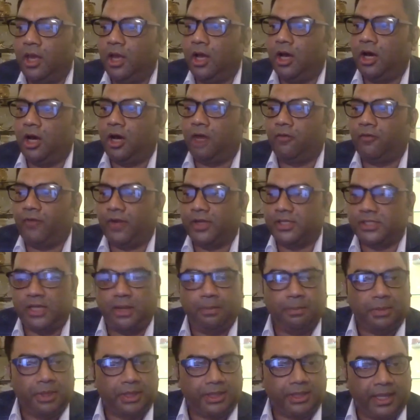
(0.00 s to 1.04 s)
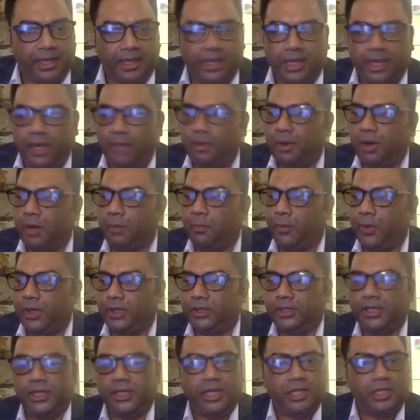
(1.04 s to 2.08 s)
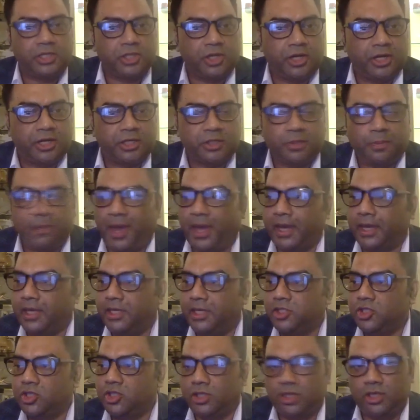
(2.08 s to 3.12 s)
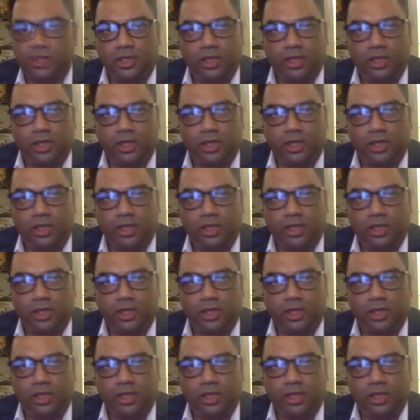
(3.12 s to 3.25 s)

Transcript: For example, they came up with the internet package,